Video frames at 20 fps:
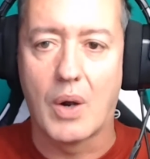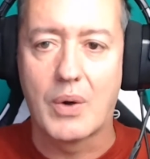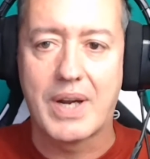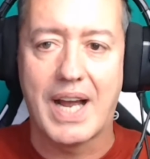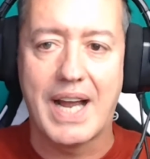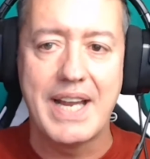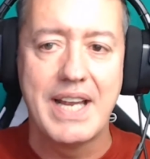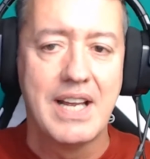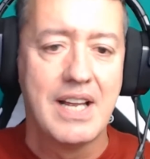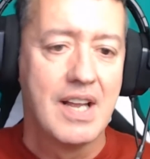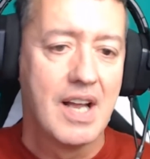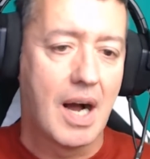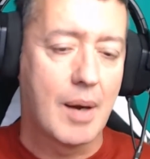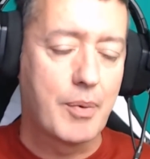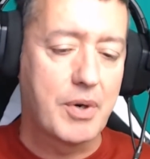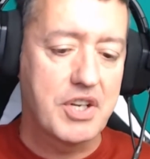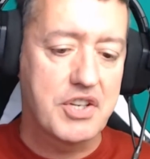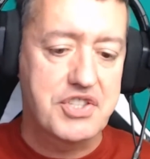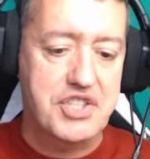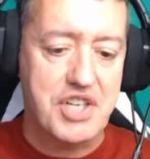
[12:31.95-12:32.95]
Okay,
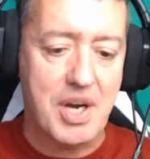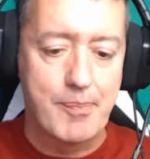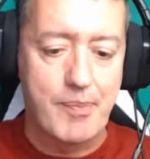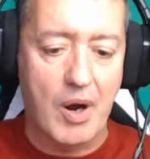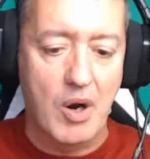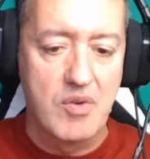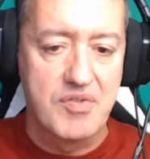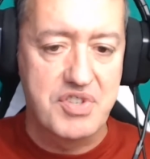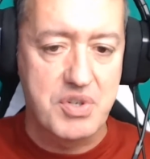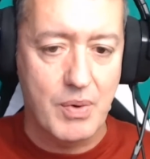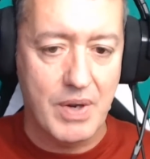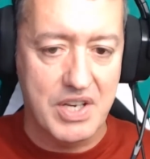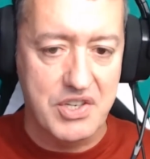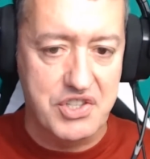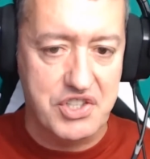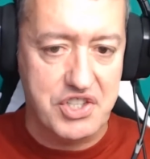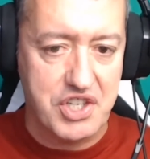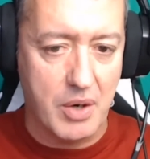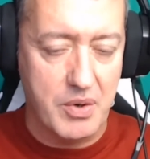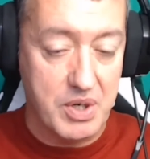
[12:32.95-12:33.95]
I'm going to jump over to it and
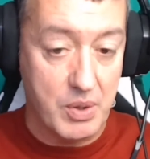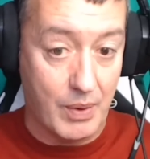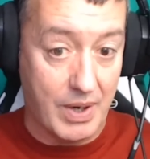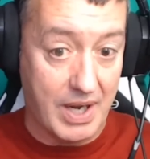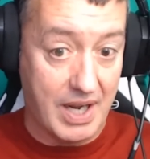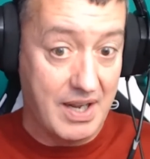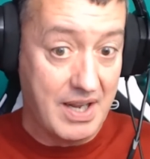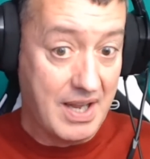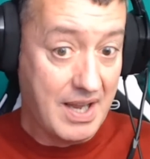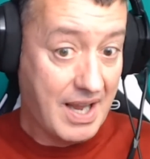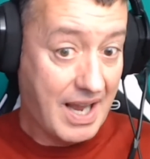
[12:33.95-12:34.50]
show you it.